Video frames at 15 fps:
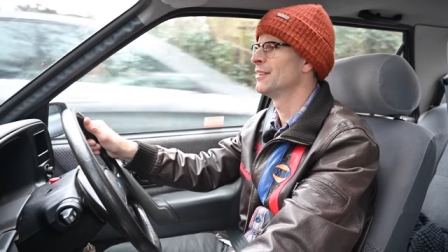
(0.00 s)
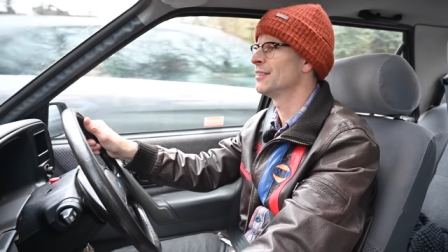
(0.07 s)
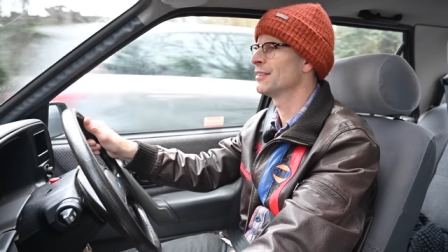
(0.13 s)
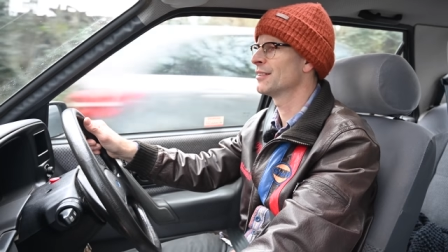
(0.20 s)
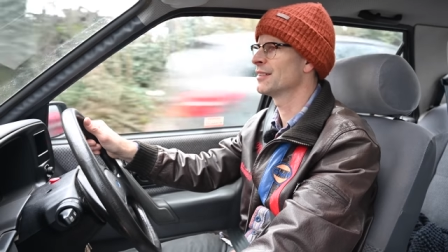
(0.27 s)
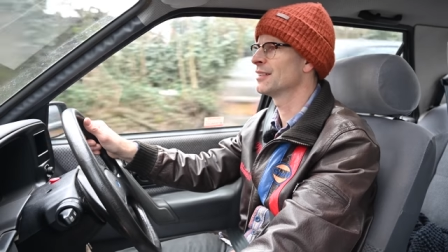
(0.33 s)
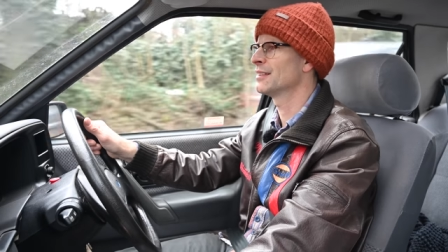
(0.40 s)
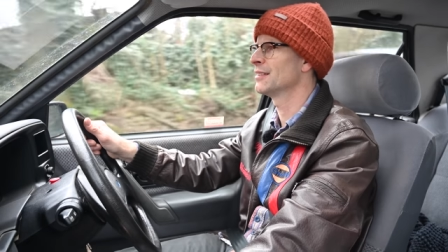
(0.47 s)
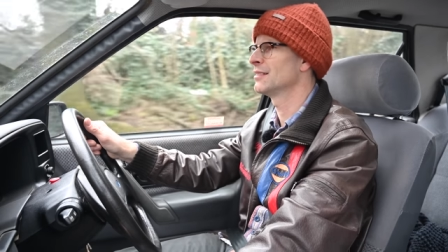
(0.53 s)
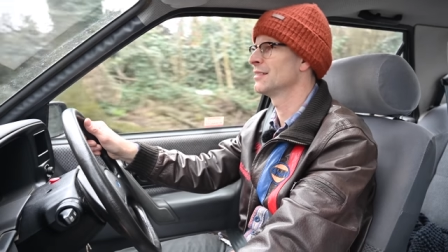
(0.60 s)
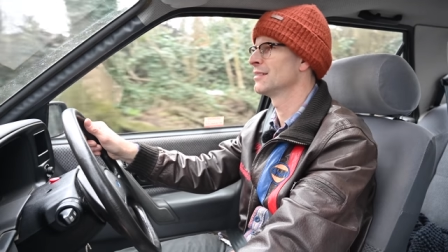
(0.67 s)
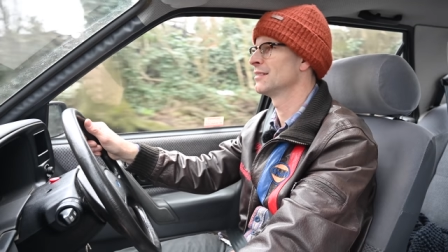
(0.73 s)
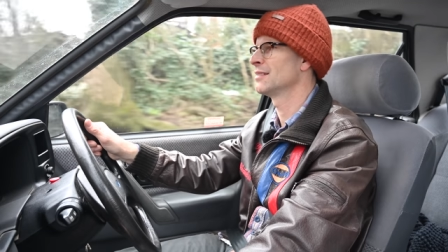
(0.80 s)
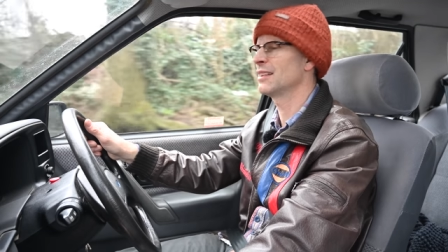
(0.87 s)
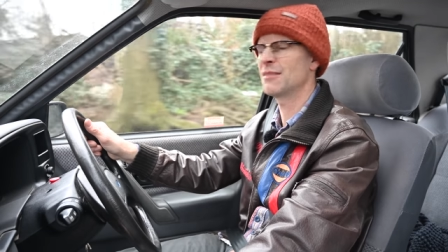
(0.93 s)
on,
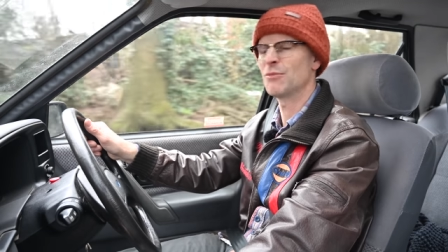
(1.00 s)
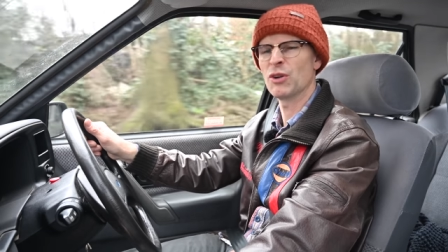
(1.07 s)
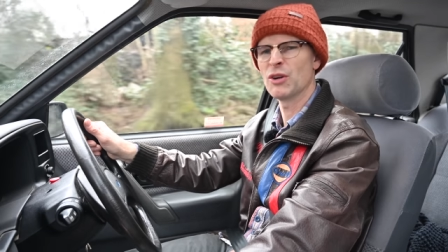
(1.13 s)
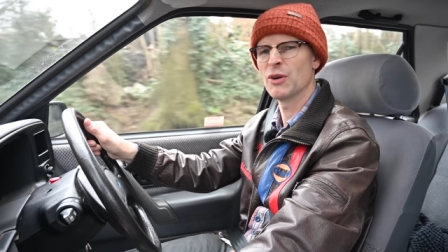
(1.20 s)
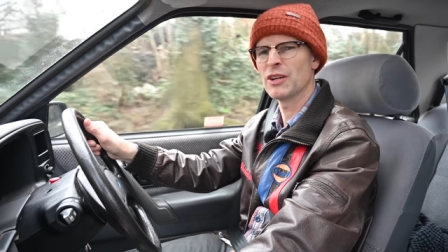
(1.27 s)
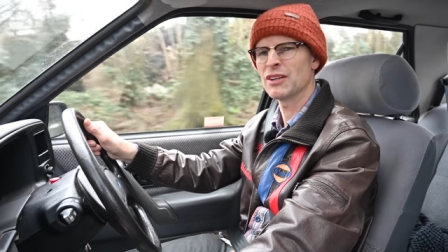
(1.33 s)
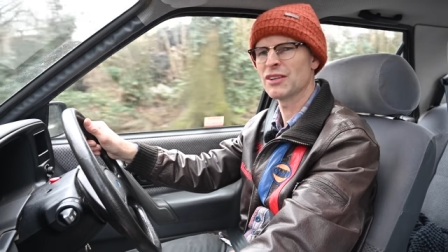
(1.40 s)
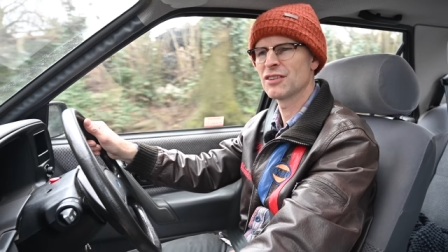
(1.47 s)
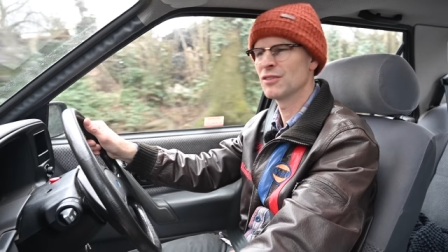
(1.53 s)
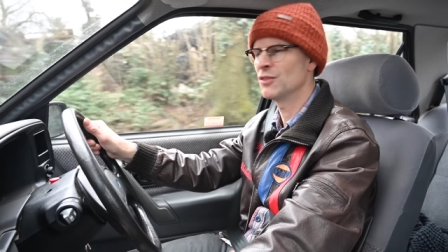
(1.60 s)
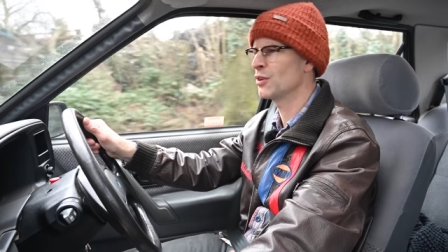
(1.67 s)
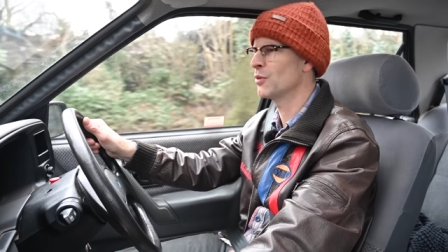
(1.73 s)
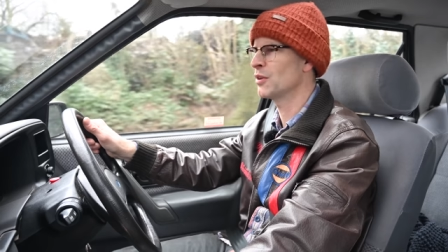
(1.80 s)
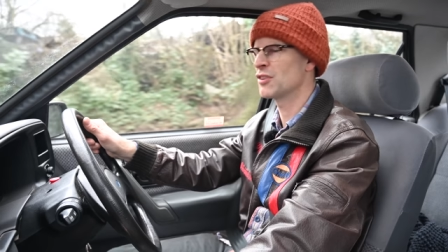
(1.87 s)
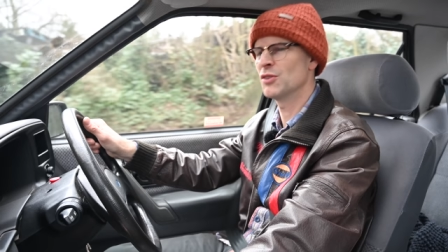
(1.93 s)
uh, actually I'm not quite,
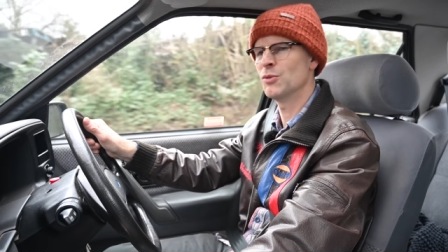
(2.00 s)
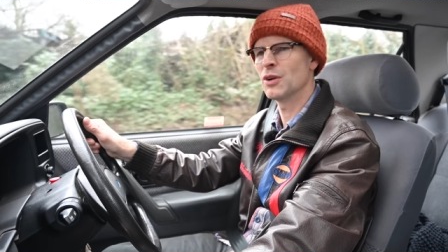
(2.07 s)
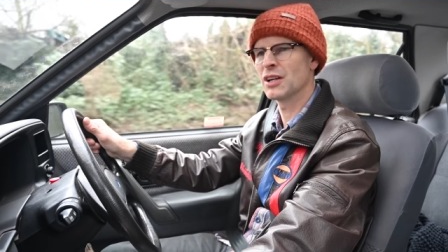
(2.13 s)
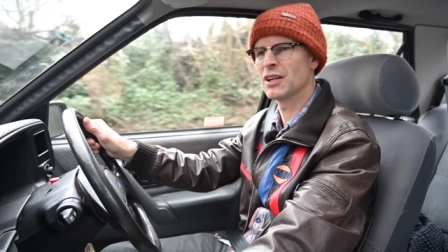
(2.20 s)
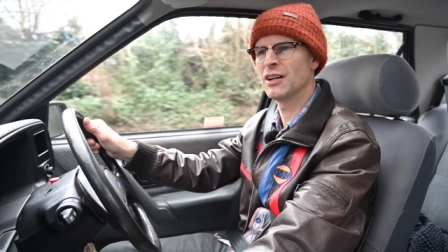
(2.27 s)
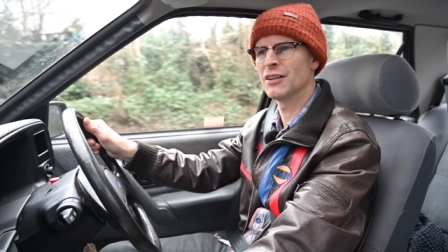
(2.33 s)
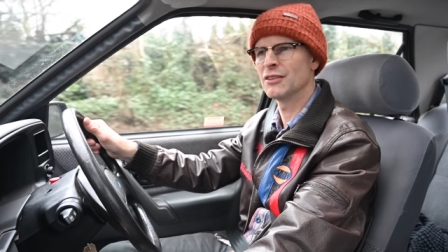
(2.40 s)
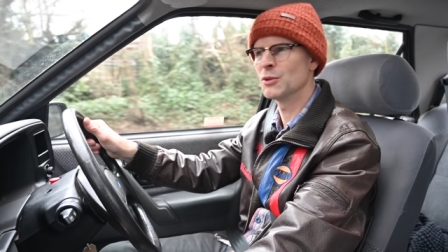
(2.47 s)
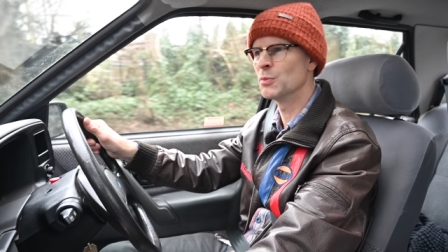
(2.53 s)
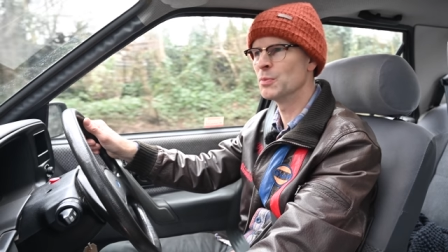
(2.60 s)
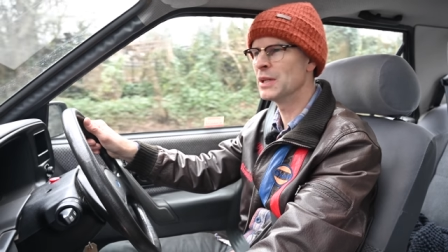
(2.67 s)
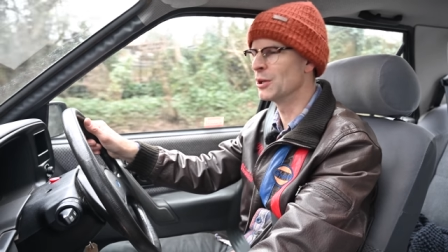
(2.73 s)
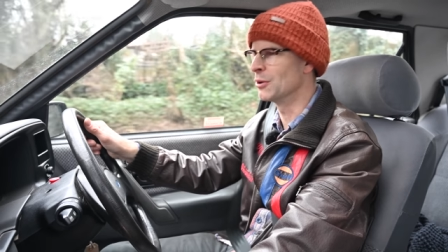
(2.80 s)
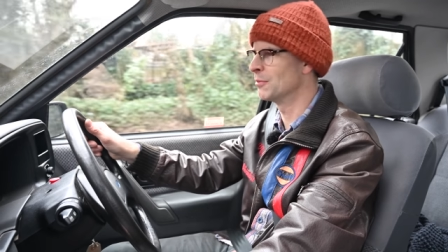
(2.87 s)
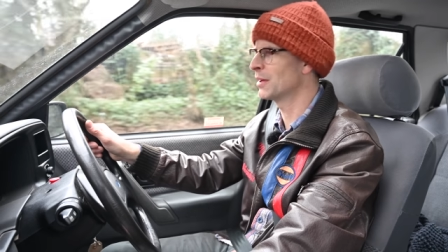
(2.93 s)
not quite sure what car it would
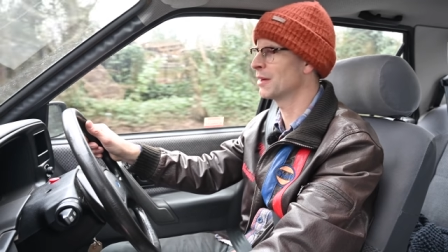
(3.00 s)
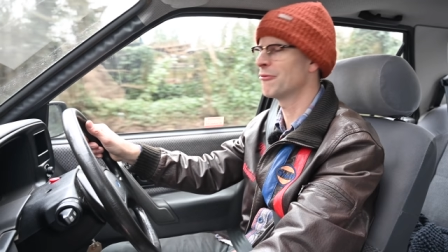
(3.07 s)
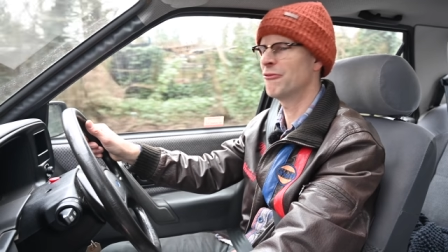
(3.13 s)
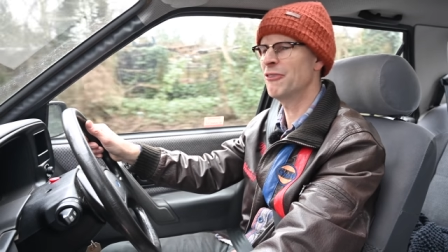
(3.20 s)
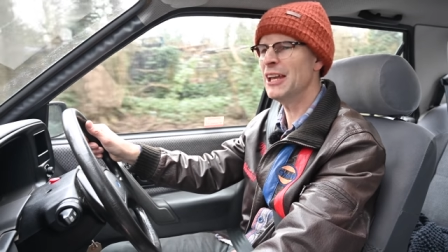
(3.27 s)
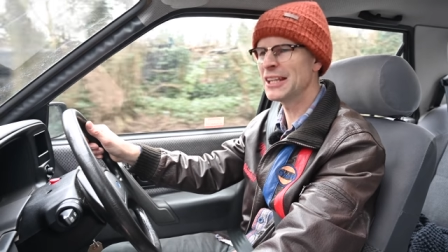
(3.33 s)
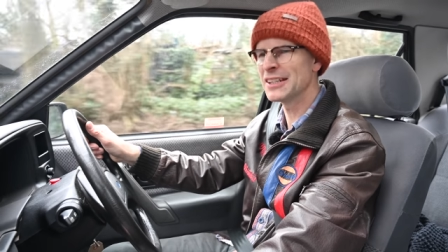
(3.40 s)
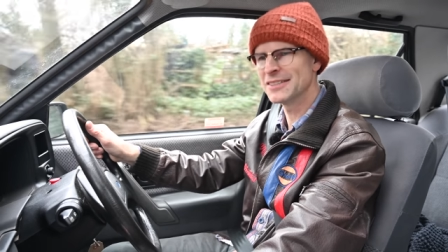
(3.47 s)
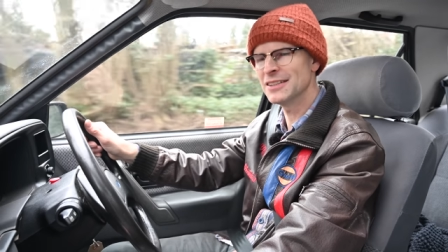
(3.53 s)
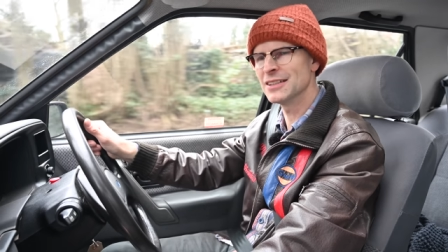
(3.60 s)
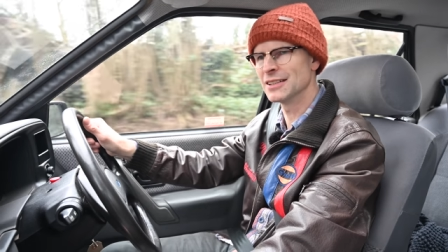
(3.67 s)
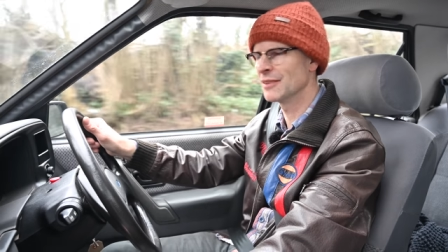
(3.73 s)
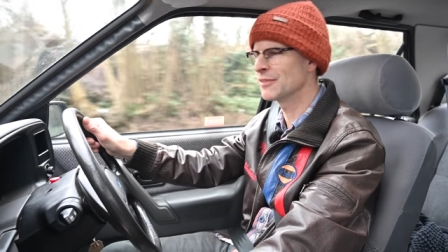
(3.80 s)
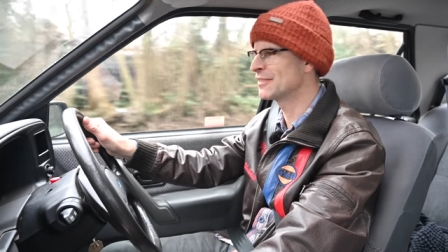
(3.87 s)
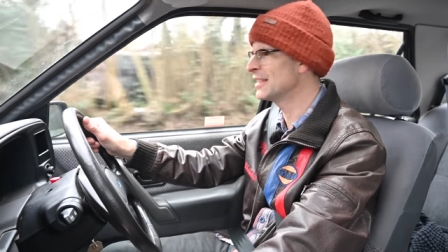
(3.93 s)
be on, but I'm fairly
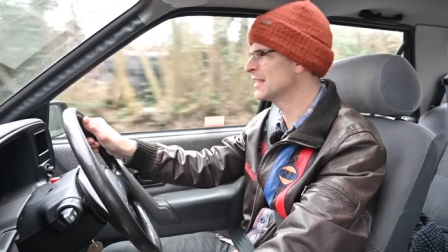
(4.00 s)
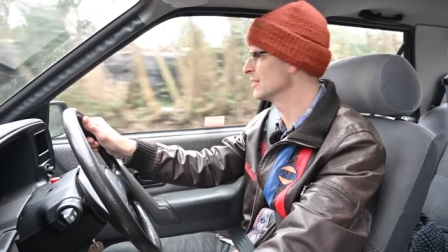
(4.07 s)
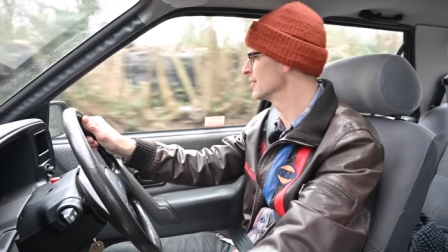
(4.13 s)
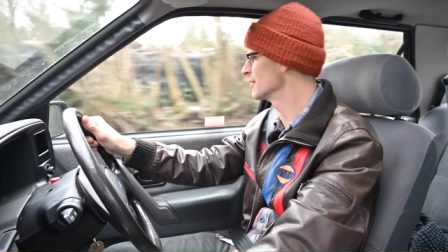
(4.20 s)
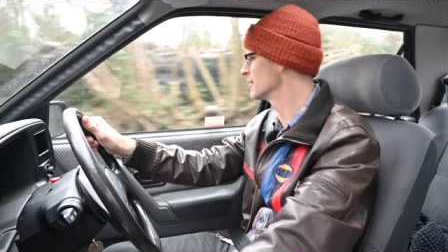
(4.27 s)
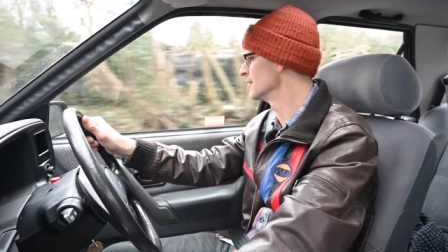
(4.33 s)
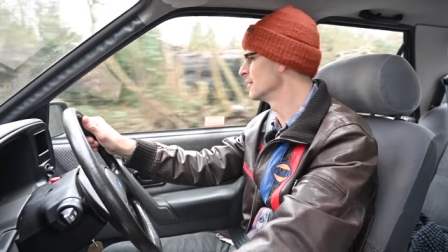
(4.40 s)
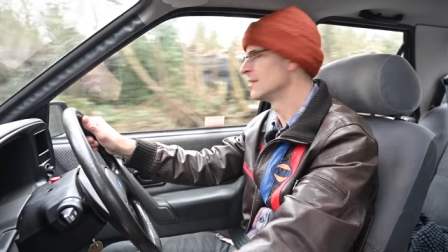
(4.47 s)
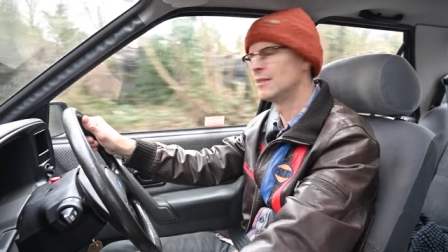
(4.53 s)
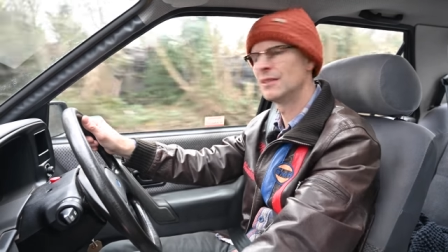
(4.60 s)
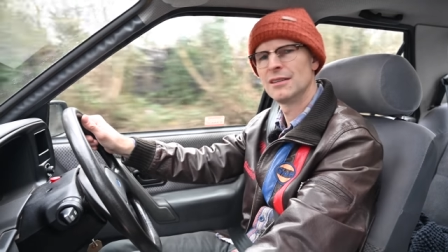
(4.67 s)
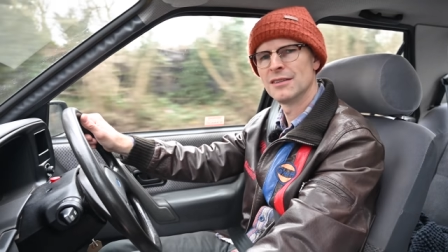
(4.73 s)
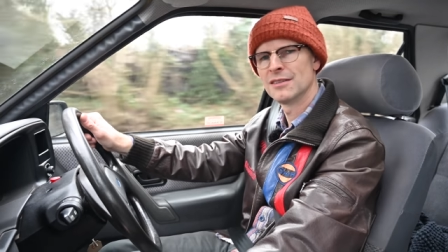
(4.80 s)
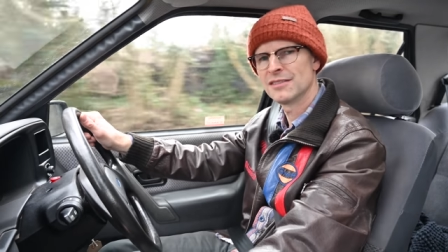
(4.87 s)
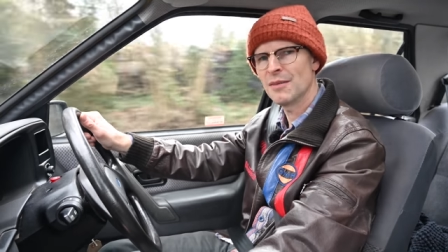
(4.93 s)
certain I've seen it on
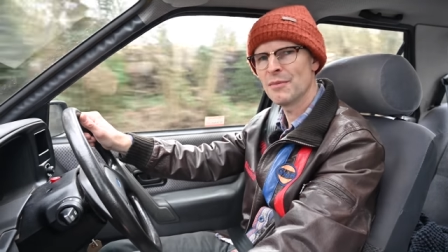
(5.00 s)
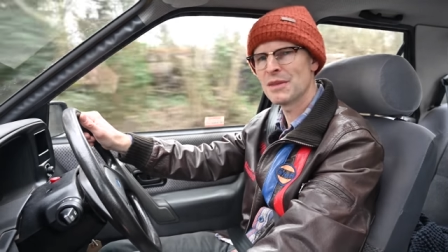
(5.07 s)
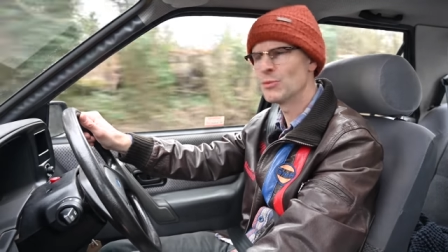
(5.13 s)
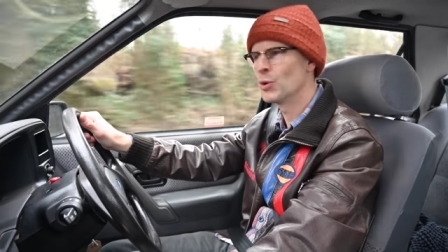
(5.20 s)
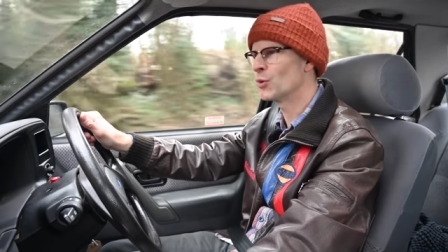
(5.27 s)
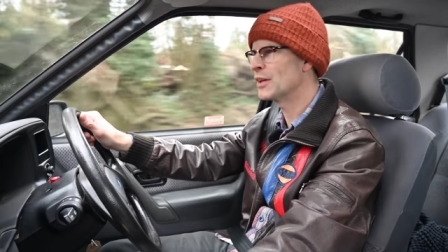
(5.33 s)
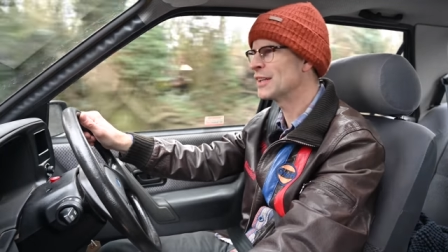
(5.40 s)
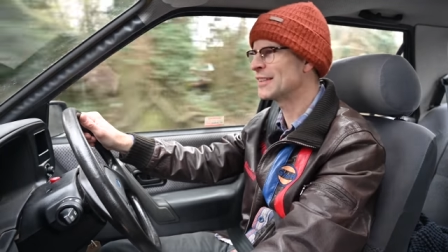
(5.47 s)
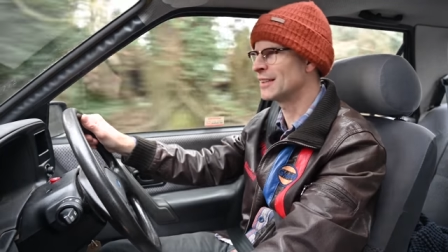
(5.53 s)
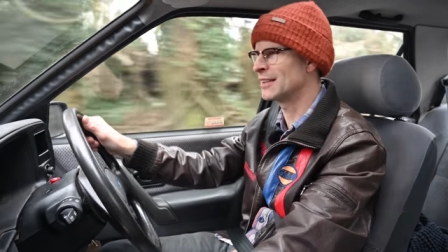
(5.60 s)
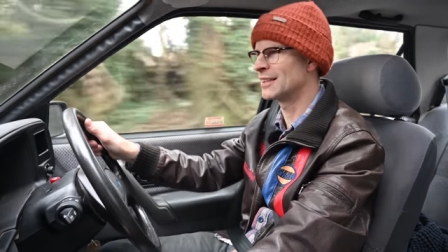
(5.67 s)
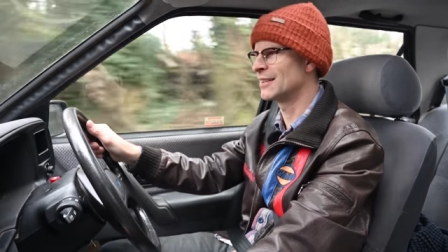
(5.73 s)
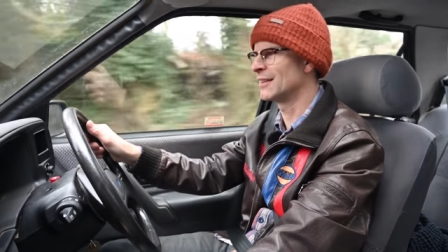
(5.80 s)
something more recently.